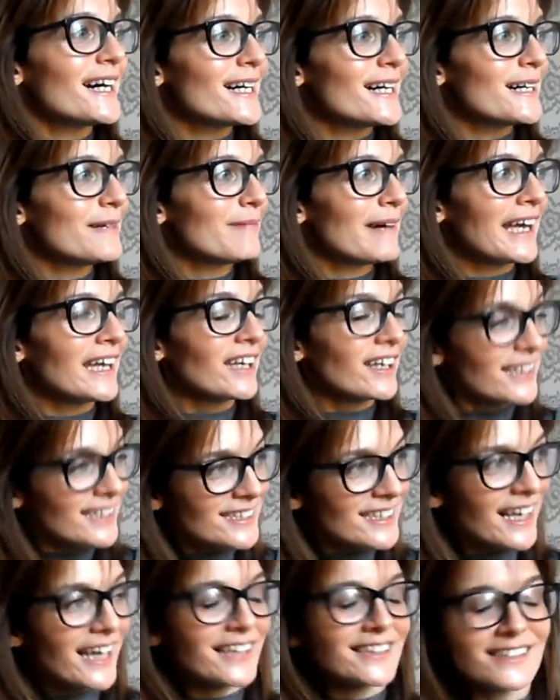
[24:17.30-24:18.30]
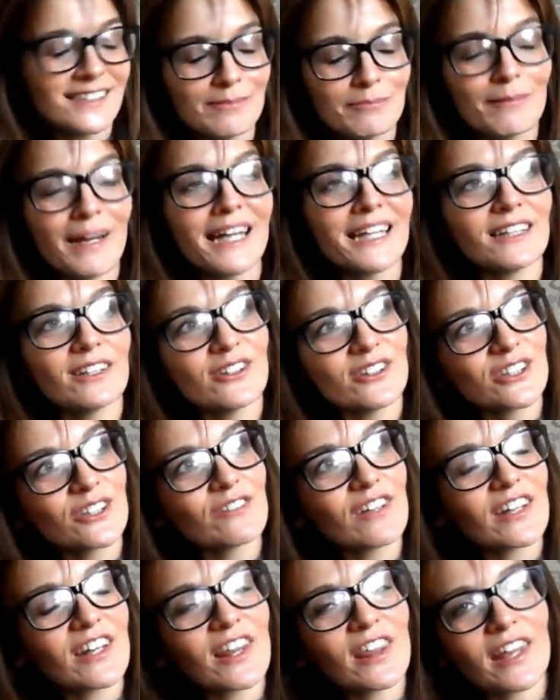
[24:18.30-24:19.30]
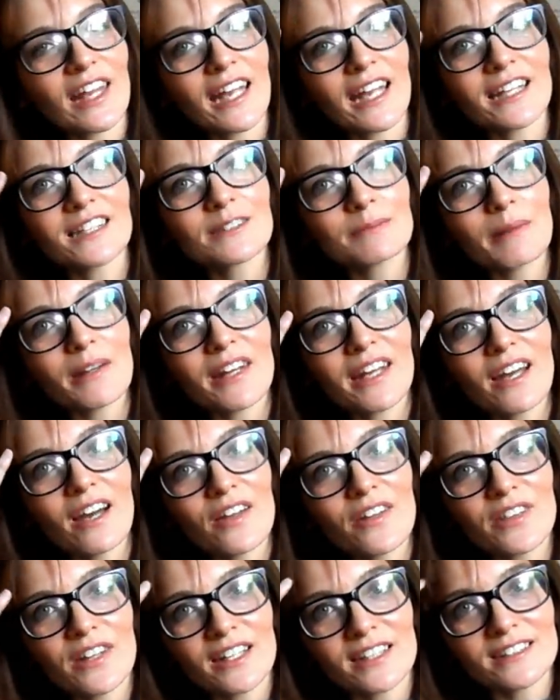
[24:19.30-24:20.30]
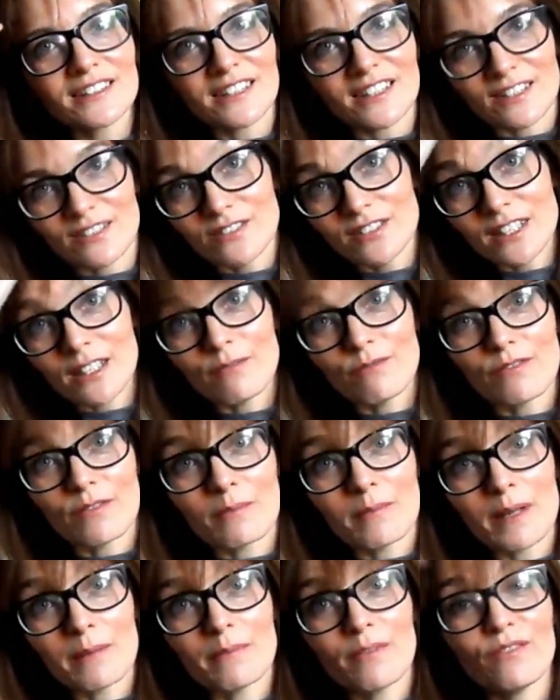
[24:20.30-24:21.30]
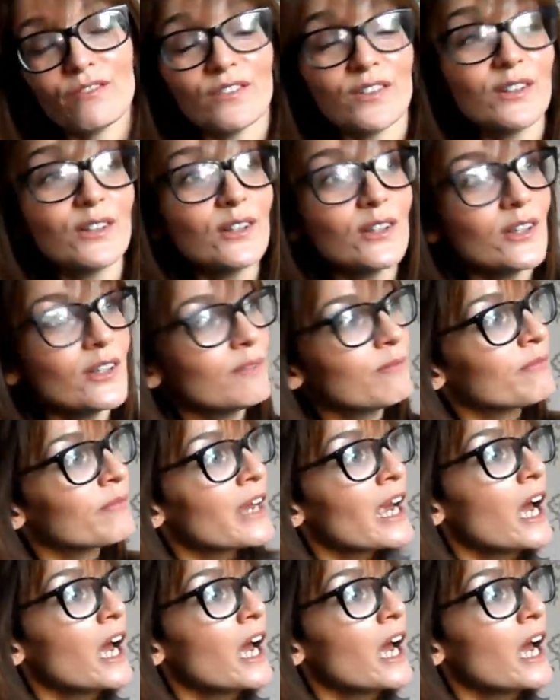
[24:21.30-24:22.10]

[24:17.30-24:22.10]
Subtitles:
And like I say, I did make lots of other things, but they are things that you've seen from me before.